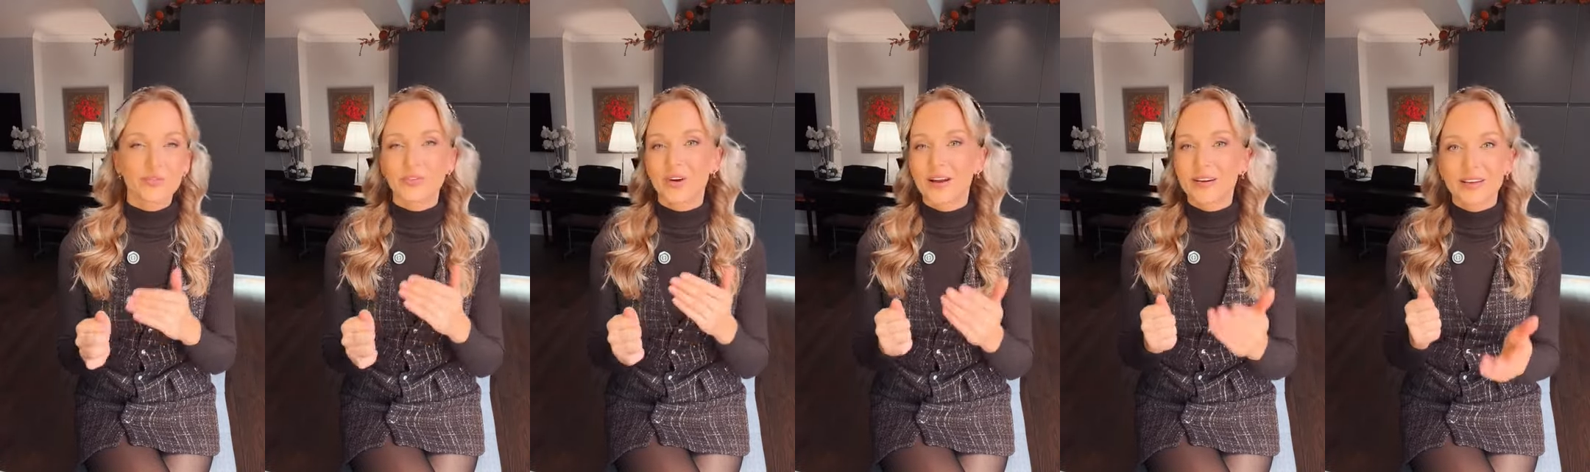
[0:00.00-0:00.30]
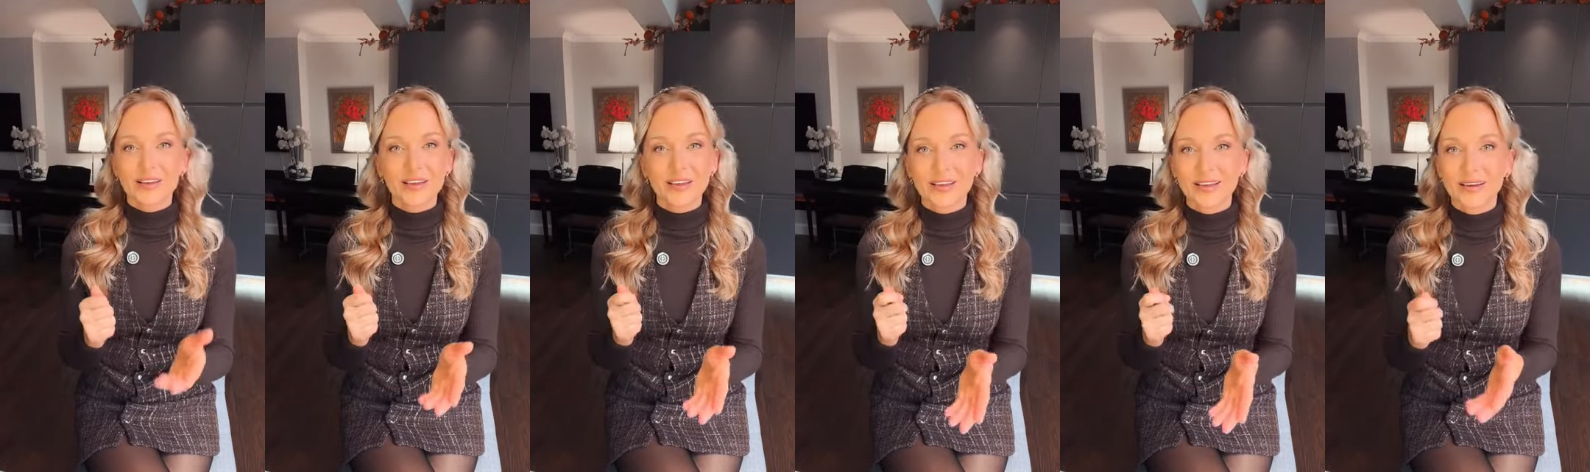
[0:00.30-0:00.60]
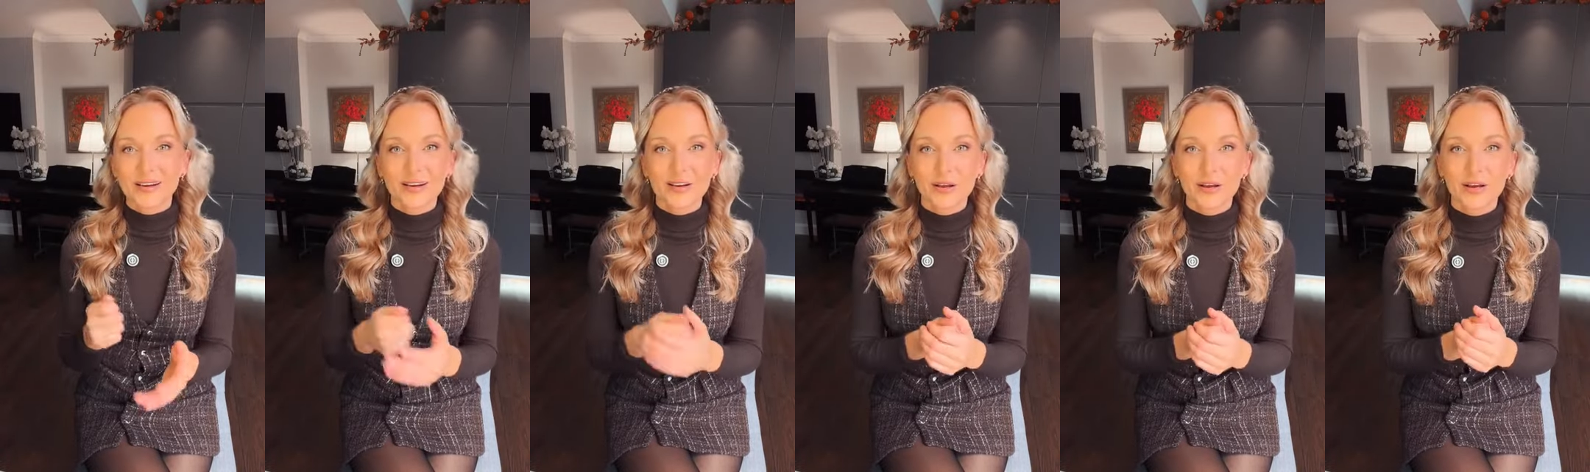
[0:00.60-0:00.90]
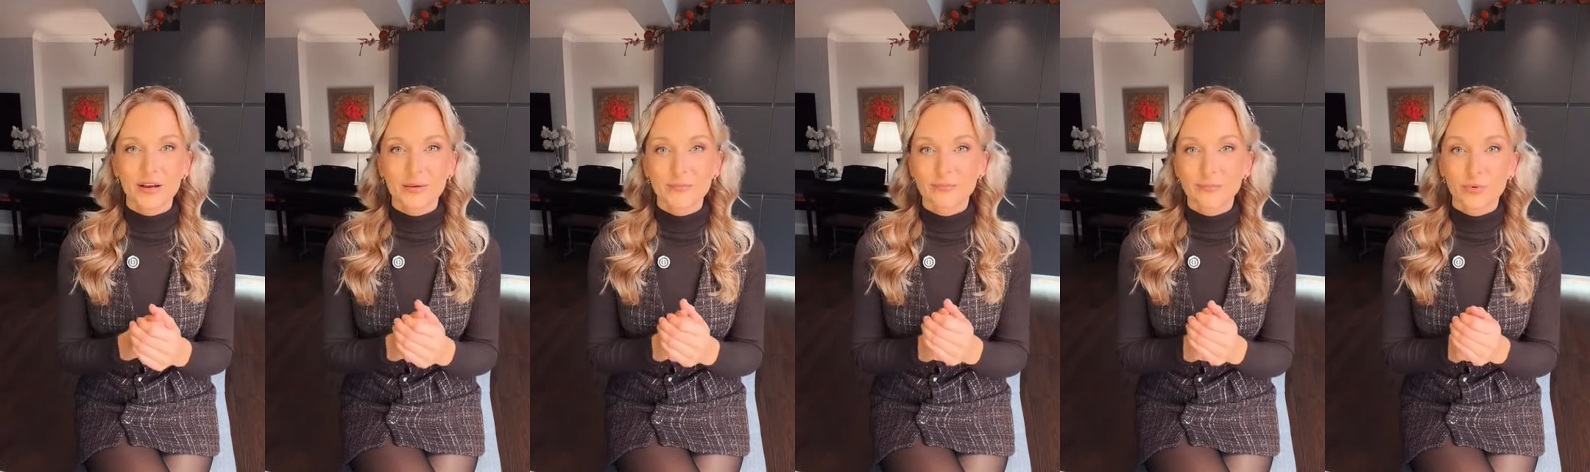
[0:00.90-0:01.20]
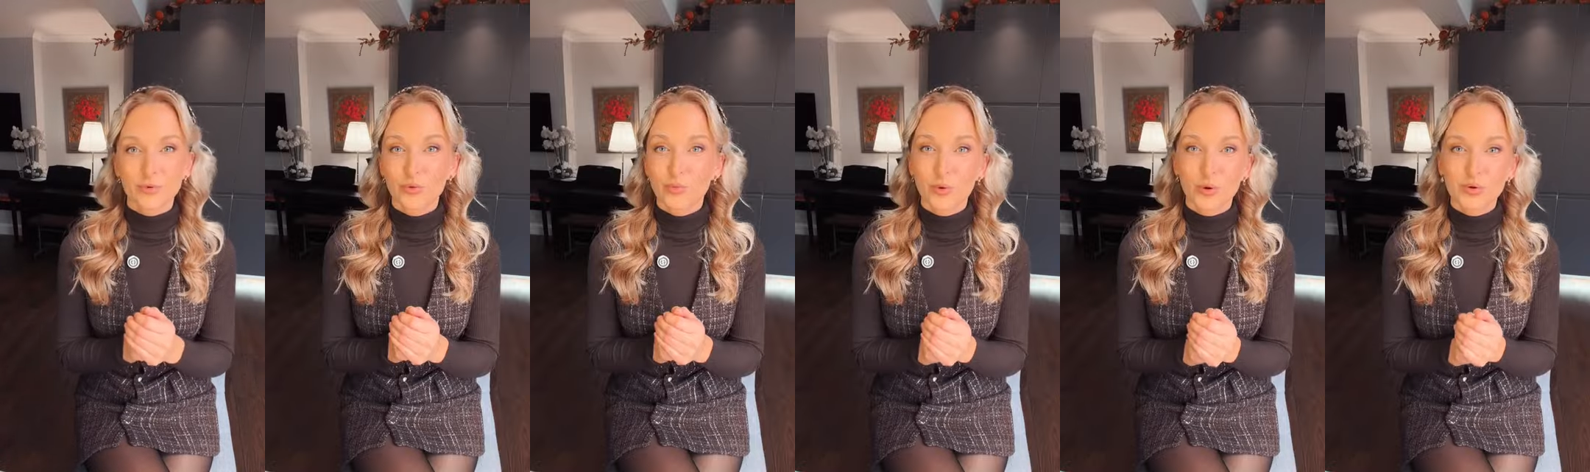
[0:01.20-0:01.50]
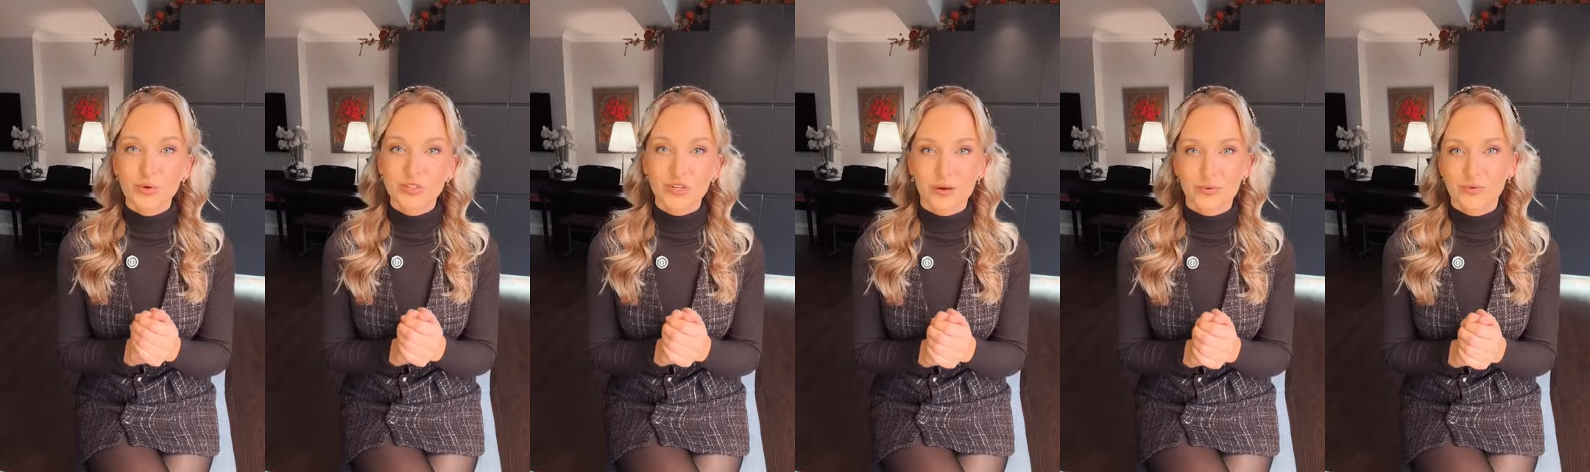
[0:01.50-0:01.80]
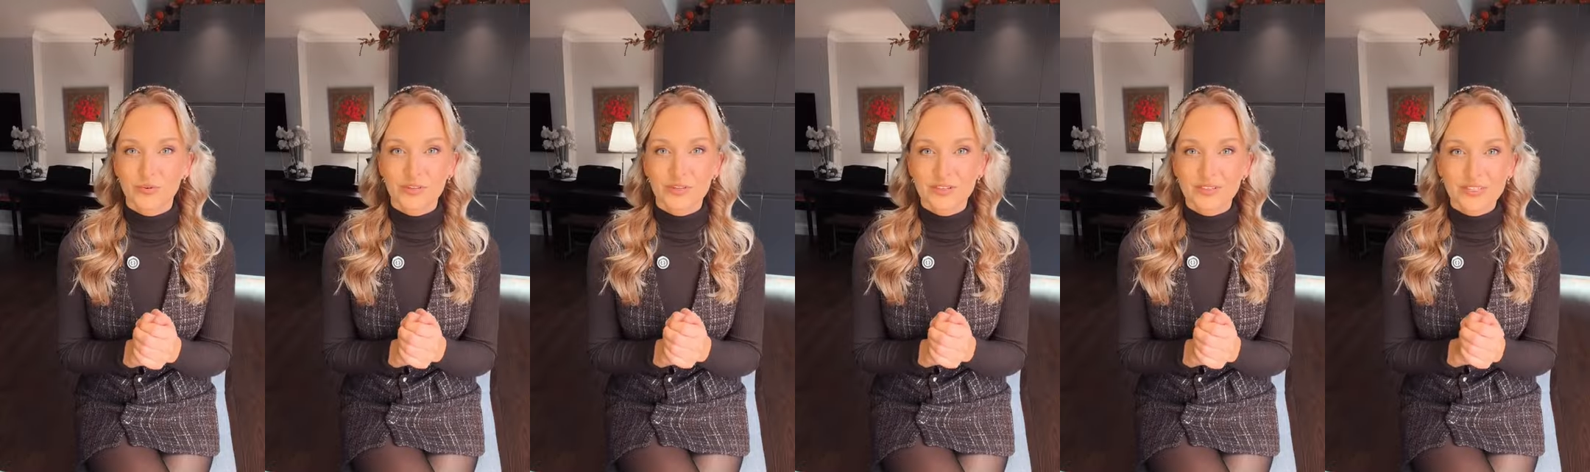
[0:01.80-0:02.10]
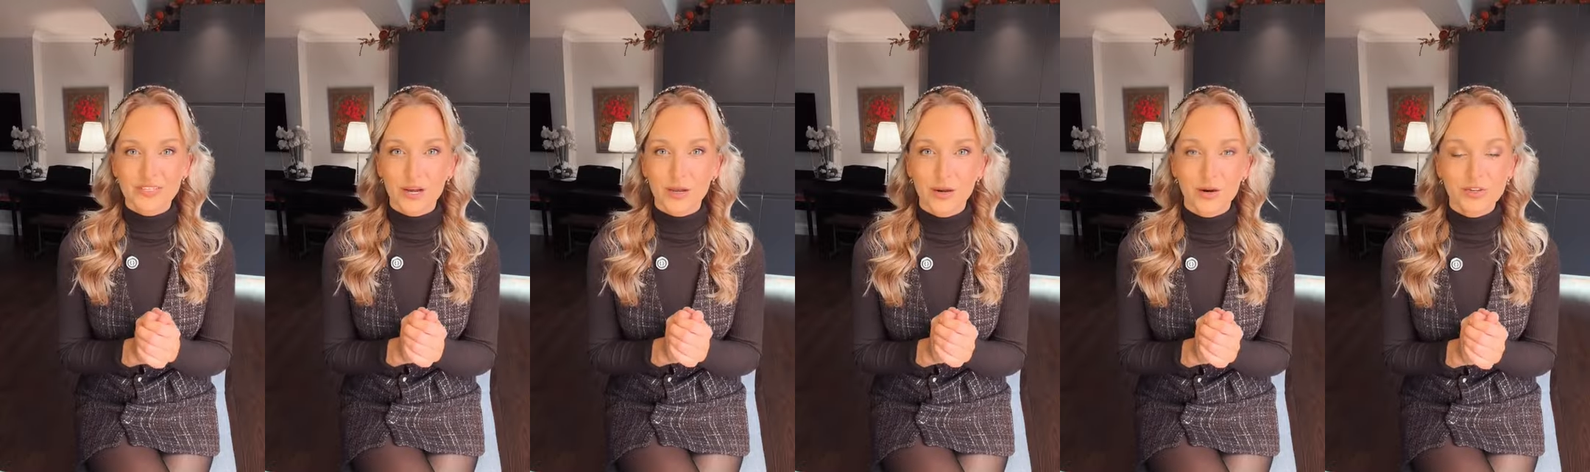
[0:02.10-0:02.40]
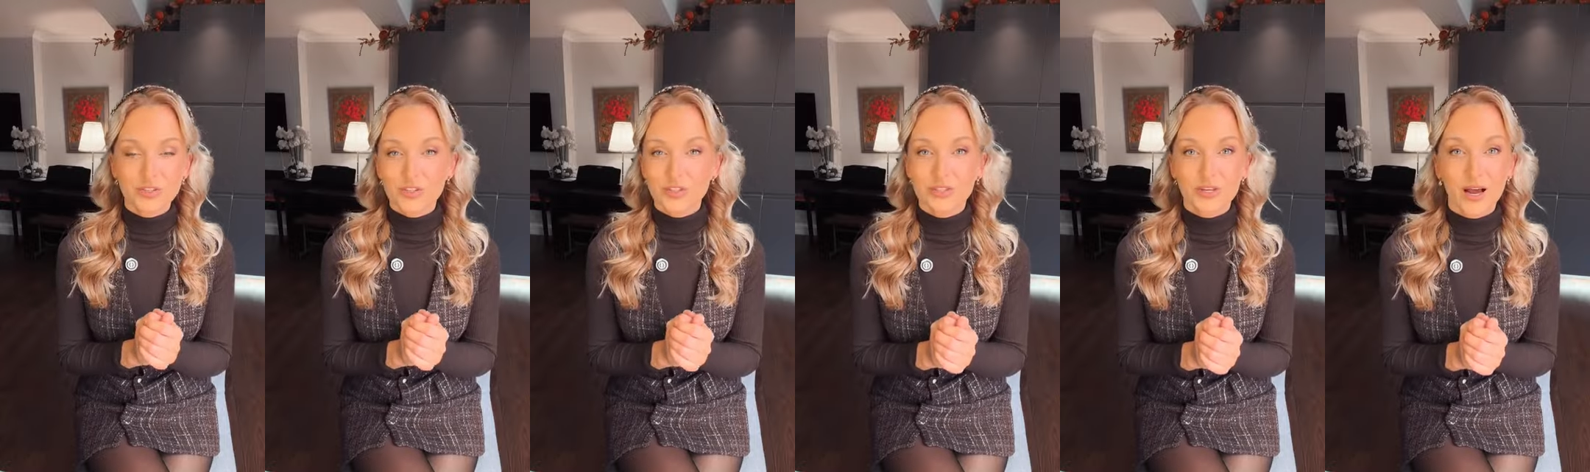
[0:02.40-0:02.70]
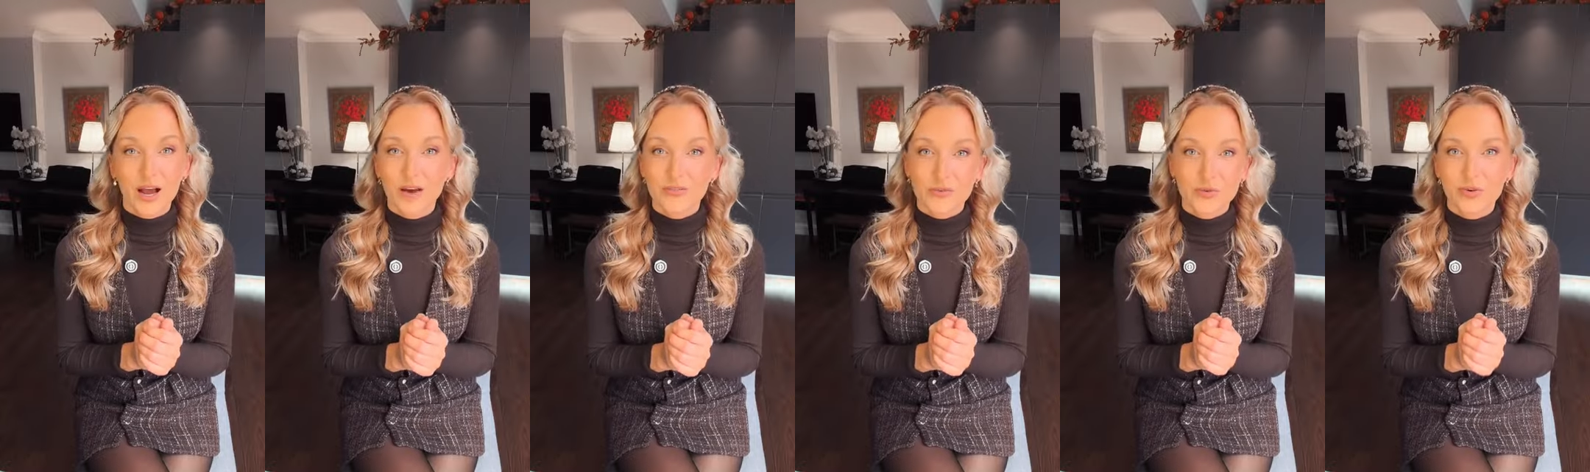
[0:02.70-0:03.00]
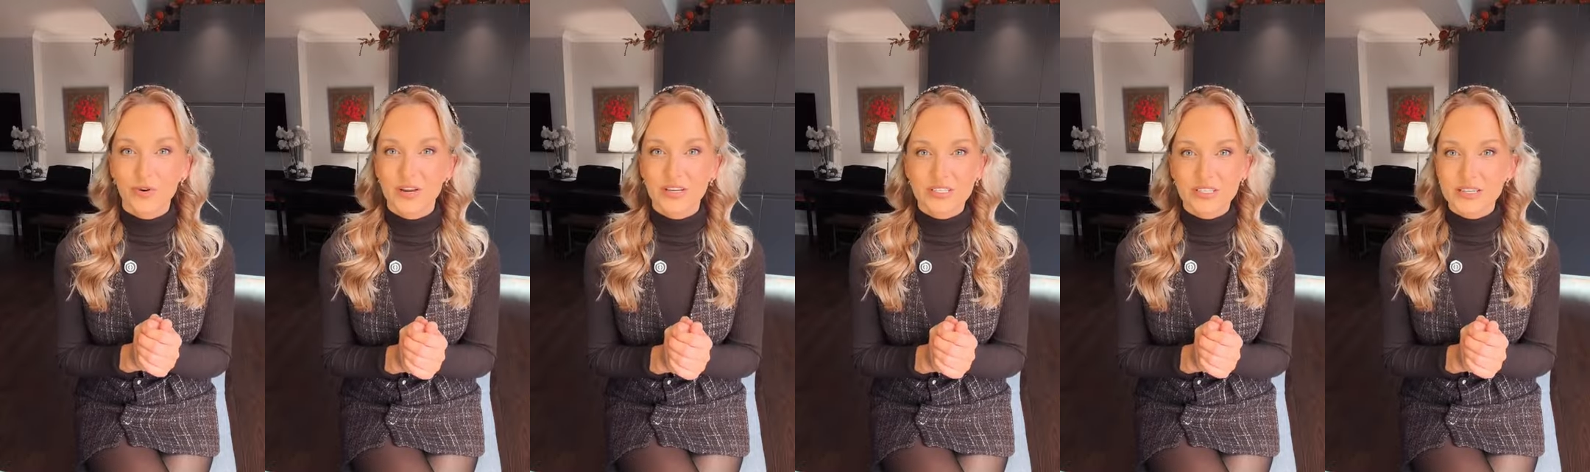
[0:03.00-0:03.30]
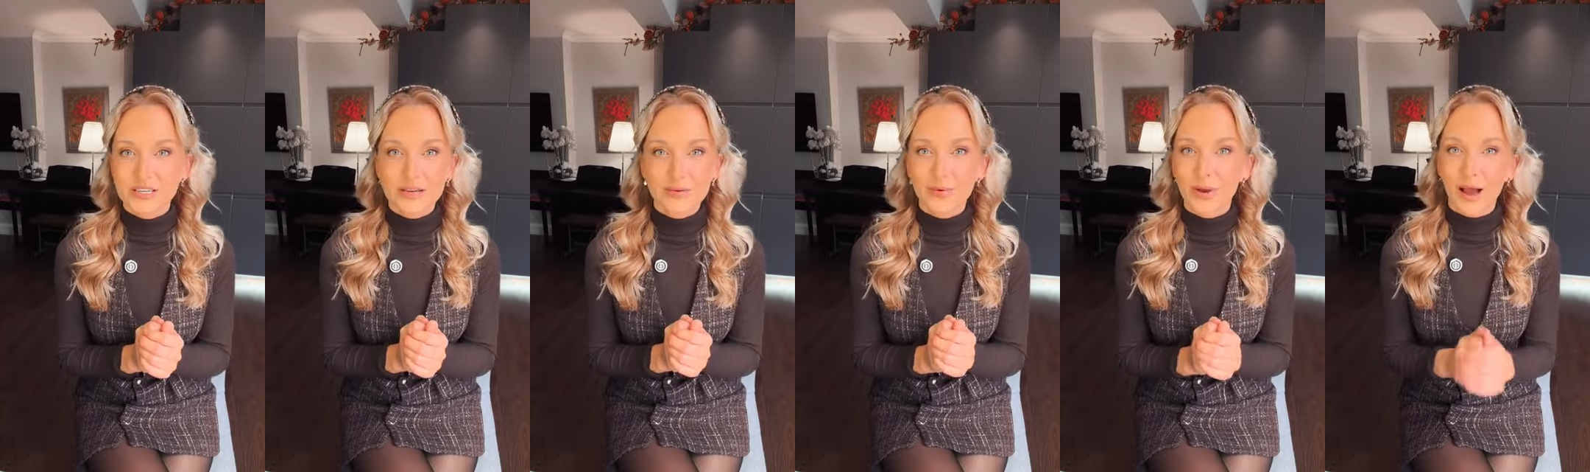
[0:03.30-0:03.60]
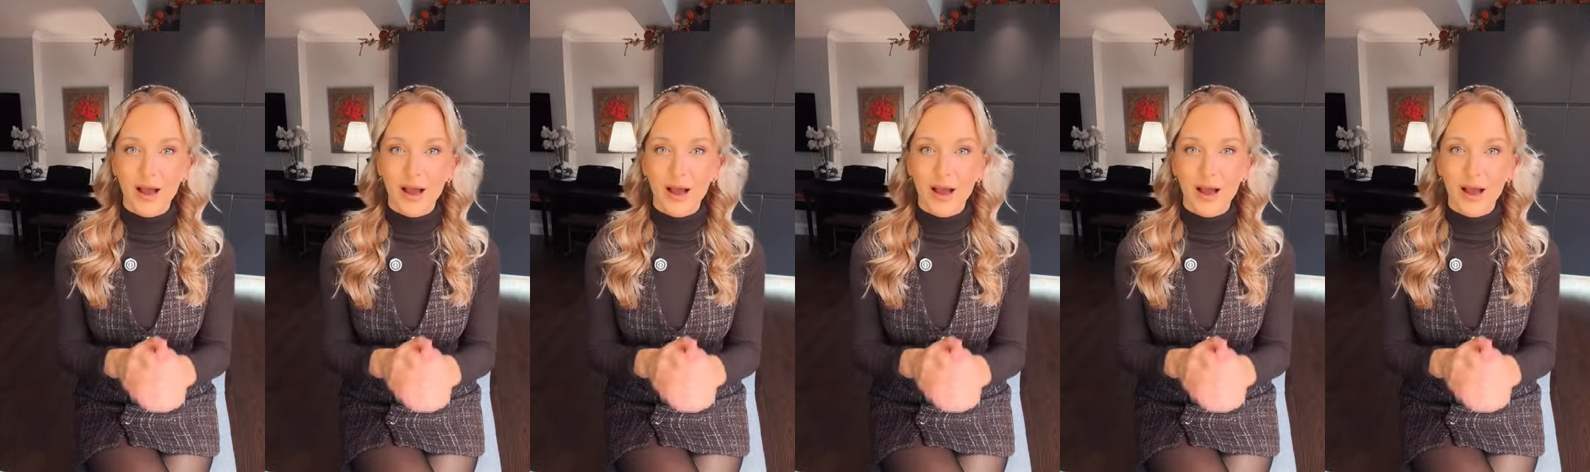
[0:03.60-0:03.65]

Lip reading: fungi or mold I was allergic to, I have no idea.